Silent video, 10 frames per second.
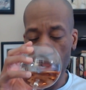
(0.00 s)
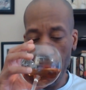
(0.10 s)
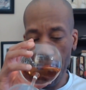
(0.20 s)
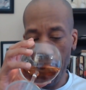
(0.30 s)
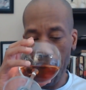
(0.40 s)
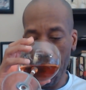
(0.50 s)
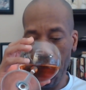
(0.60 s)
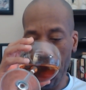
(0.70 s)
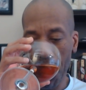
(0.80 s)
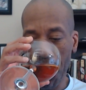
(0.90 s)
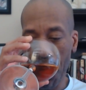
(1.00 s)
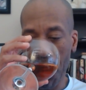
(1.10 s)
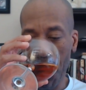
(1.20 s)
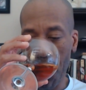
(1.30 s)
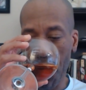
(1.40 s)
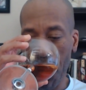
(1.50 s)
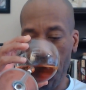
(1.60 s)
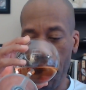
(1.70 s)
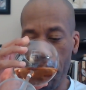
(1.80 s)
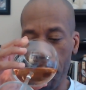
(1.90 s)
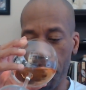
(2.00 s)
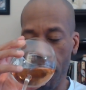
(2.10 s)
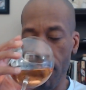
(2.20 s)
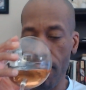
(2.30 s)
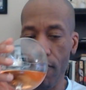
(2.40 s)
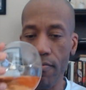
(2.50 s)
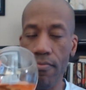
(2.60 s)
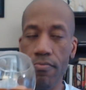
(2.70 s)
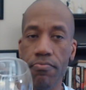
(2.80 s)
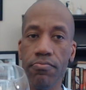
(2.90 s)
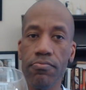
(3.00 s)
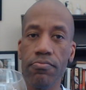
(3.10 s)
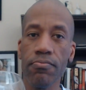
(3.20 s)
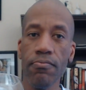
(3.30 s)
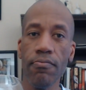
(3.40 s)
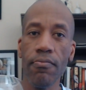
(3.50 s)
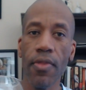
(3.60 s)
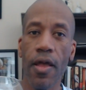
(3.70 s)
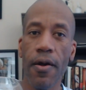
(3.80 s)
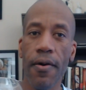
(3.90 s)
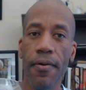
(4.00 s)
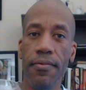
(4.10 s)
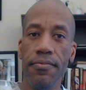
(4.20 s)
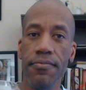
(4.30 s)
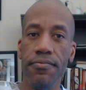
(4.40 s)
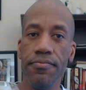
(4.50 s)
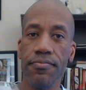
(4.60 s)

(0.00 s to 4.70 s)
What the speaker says: [no speech]